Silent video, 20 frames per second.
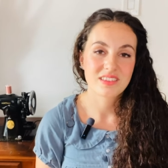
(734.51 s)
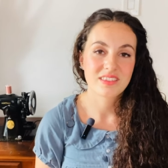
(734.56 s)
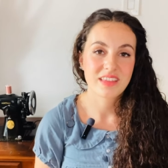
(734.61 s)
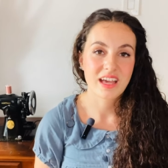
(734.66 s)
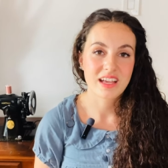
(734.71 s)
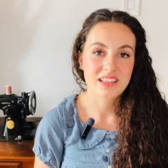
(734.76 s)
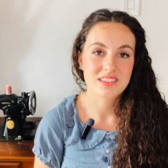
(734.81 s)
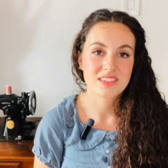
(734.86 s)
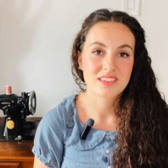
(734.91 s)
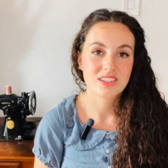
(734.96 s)
And
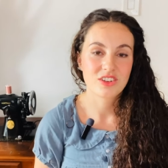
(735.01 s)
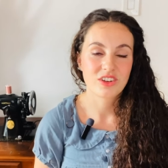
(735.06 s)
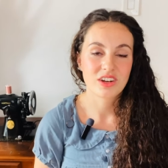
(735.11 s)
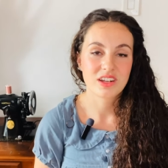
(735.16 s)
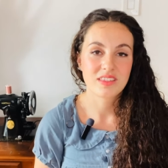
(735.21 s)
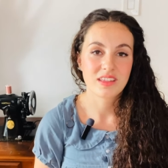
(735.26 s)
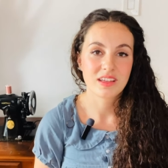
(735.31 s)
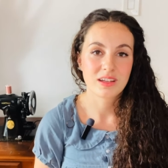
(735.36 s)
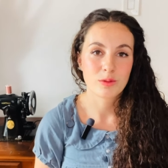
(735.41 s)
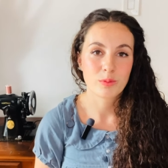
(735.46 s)
that's the
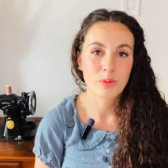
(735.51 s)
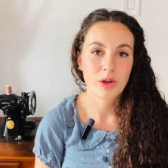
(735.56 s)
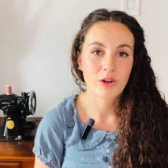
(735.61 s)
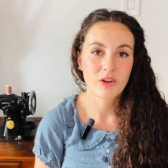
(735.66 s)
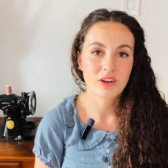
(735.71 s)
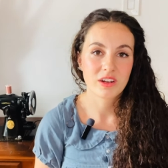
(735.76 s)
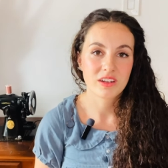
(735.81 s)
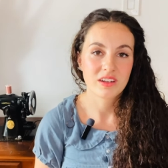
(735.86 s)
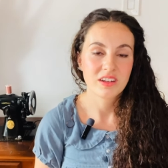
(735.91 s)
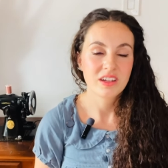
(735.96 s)
great thing about it.